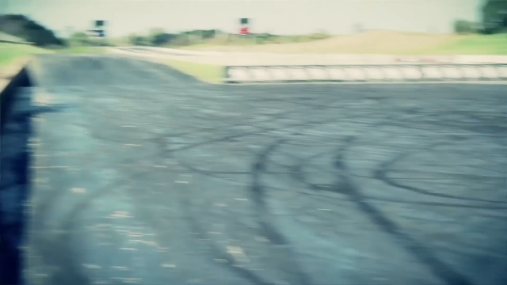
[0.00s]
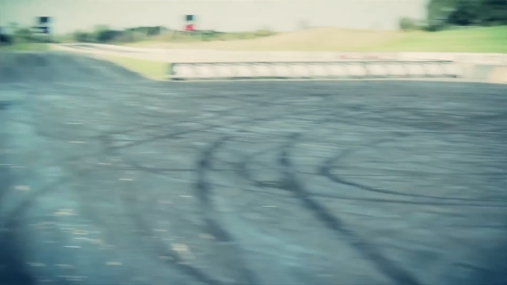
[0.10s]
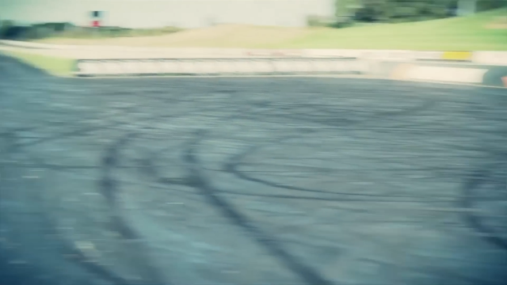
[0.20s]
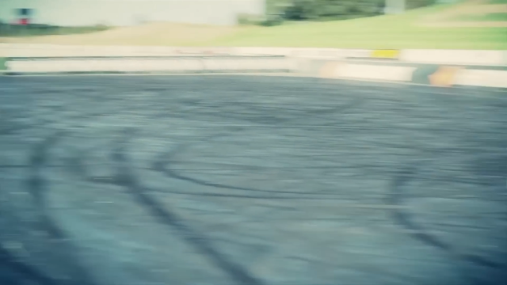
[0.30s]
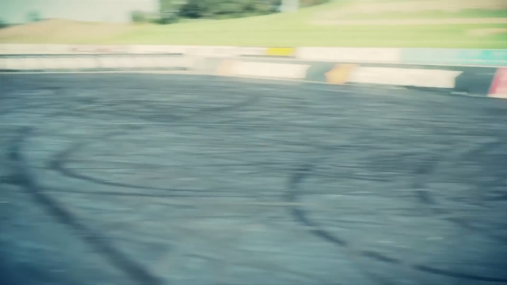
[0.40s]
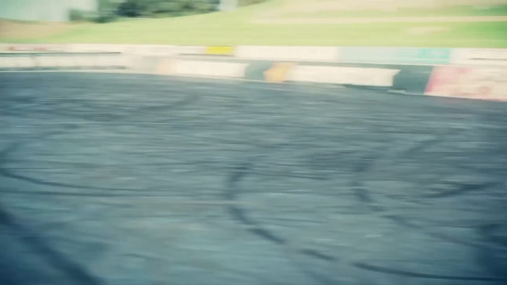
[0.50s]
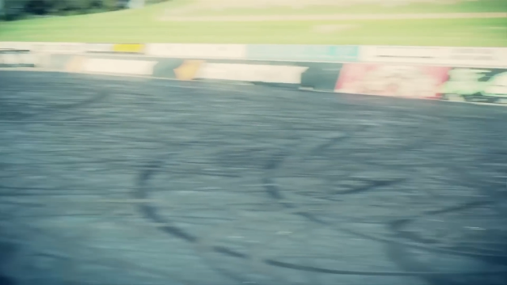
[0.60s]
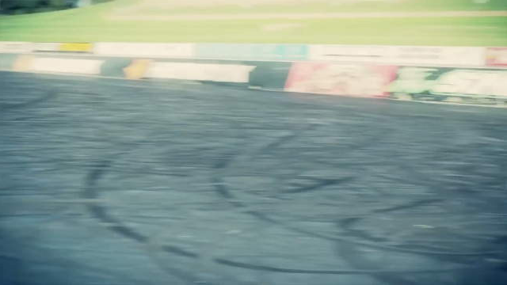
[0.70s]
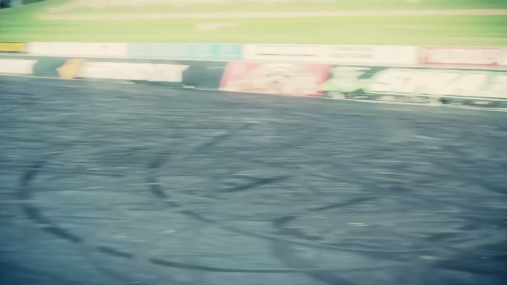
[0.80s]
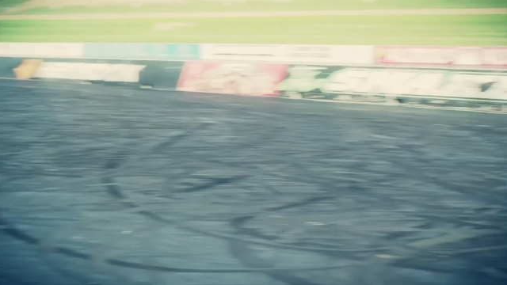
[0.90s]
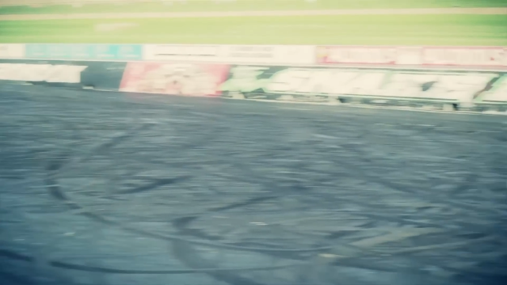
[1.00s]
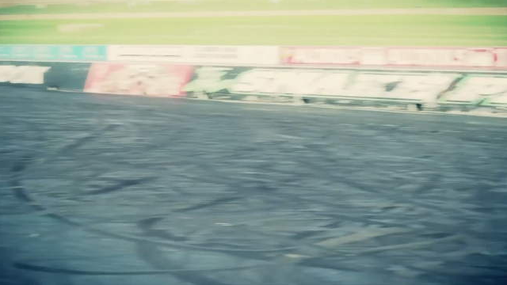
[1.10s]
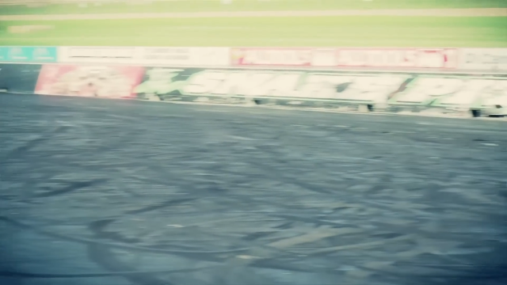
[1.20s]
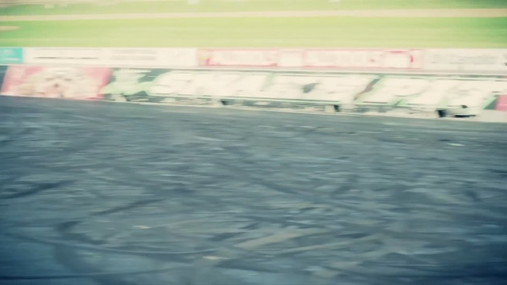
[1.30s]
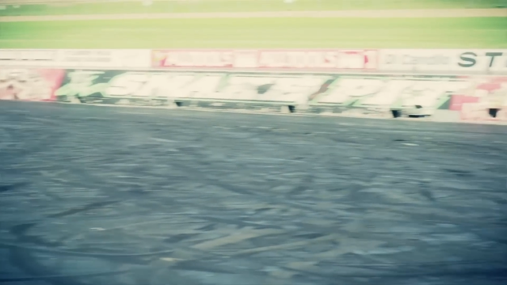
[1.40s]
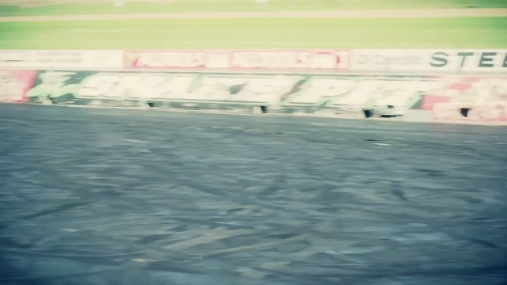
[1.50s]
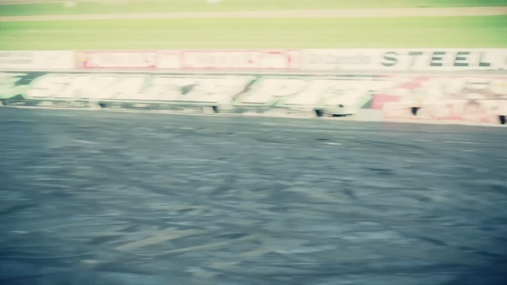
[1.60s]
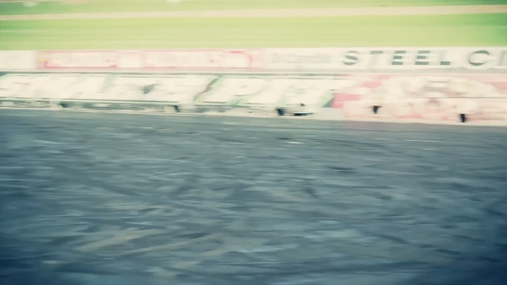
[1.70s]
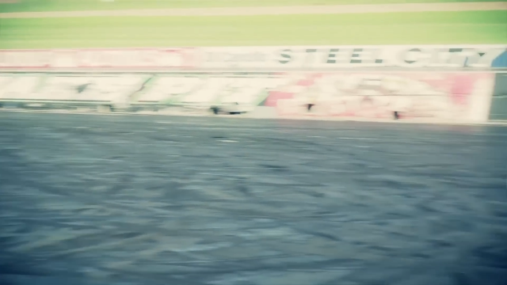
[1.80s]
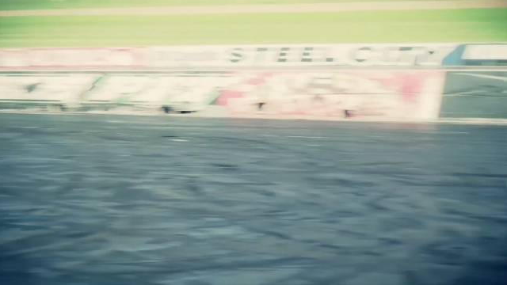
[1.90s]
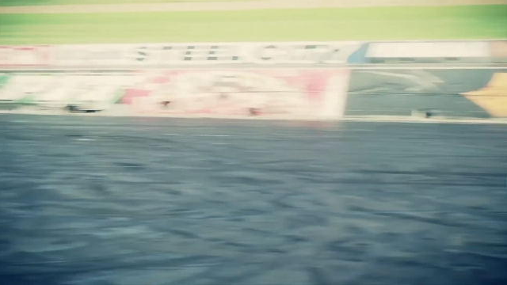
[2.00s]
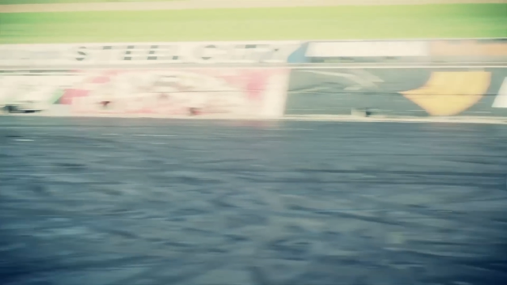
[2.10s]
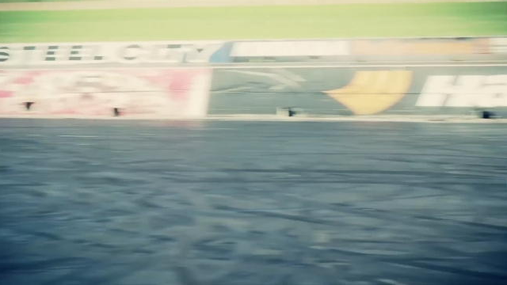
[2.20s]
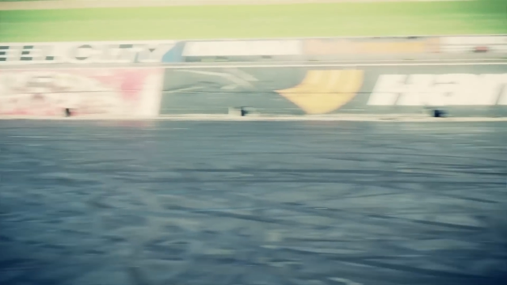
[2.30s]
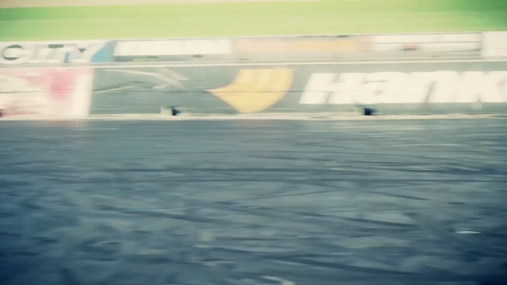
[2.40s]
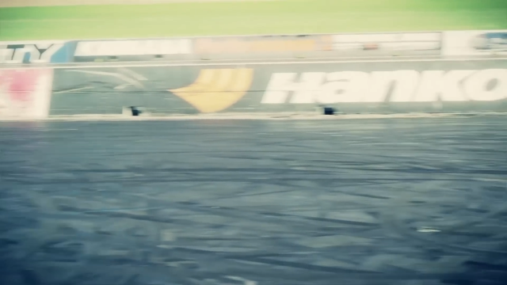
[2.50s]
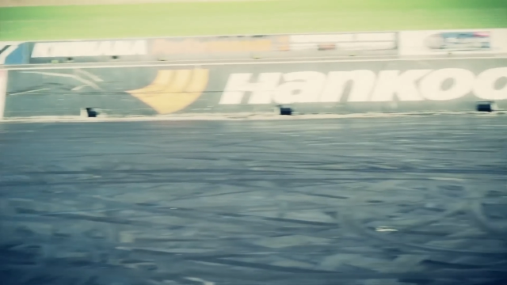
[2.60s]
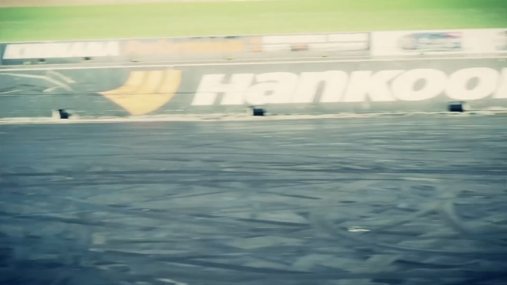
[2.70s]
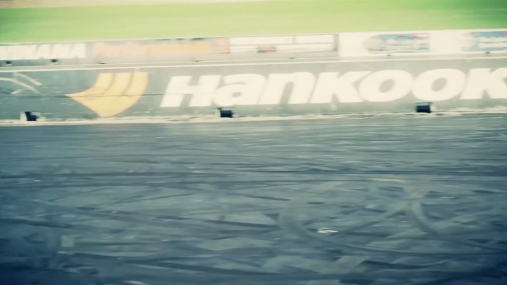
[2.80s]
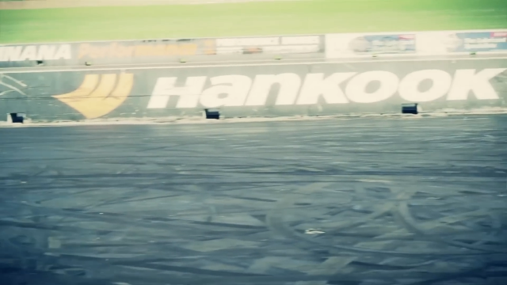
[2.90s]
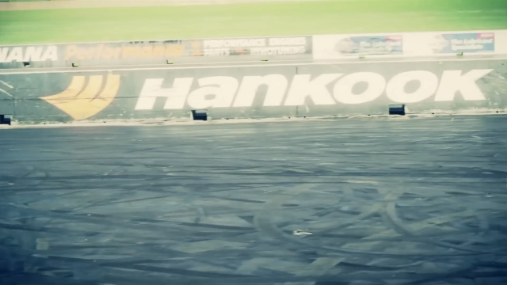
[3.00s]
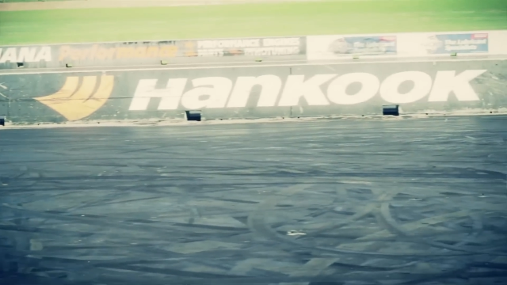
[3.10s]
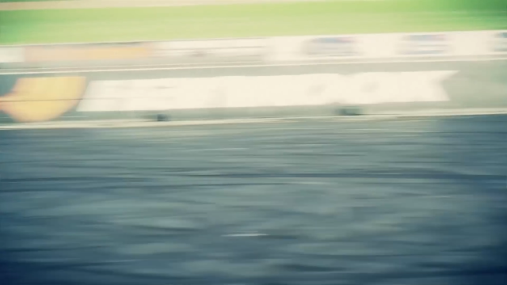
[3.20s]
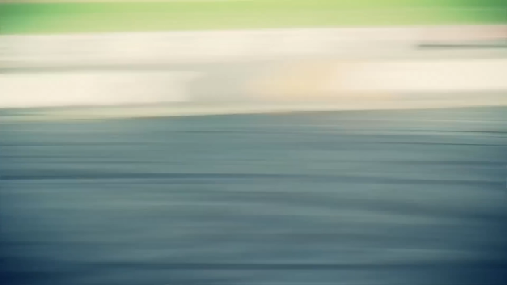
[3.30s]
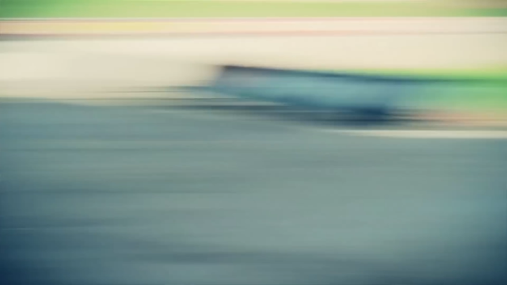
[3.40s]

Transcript: No face is visible, so there are no lips to read.